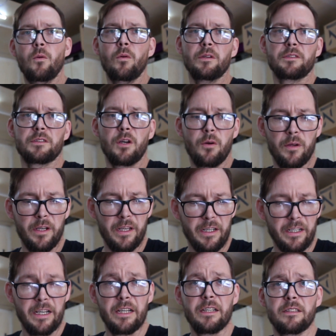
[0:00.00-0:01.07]
What's going
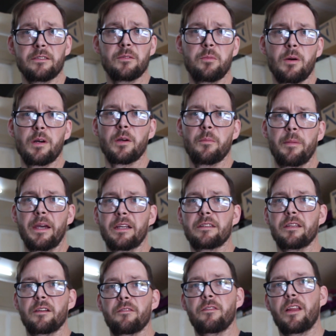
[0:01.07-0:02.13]
on, guys? Welcome
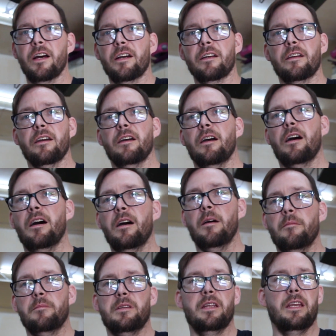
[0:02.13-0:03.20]
back to the vlog.
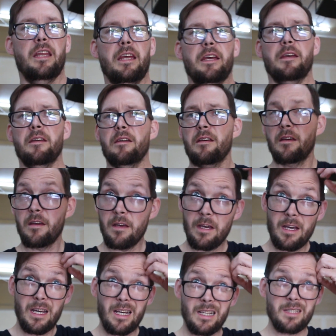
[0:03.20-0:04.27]
Today
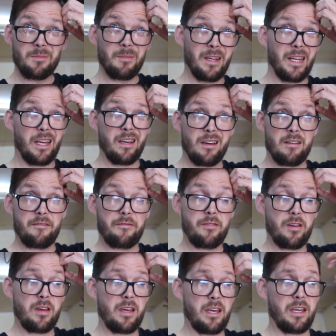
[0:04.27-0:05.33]
it's my day
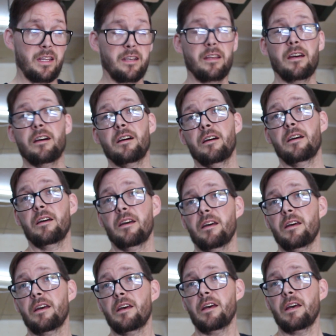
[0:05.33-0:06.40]
off and I
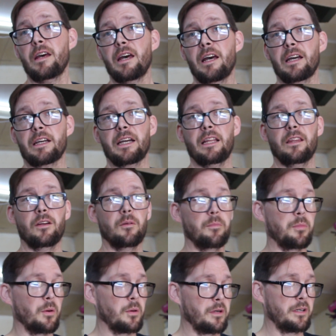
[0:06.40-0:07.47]
got a little
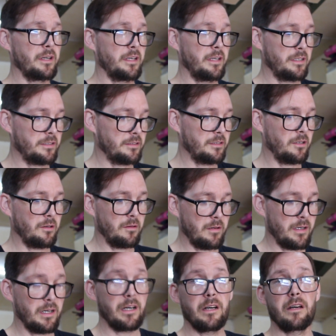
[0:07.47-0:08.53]
bored,
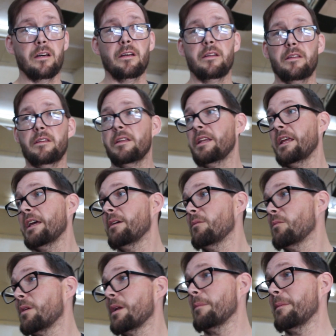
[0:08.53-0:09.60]
so today
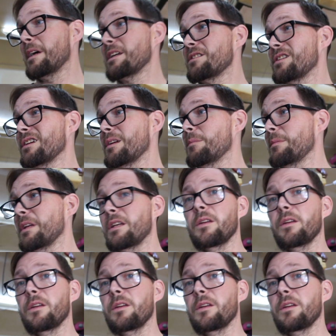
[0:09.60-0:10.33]
what I'm actually going to be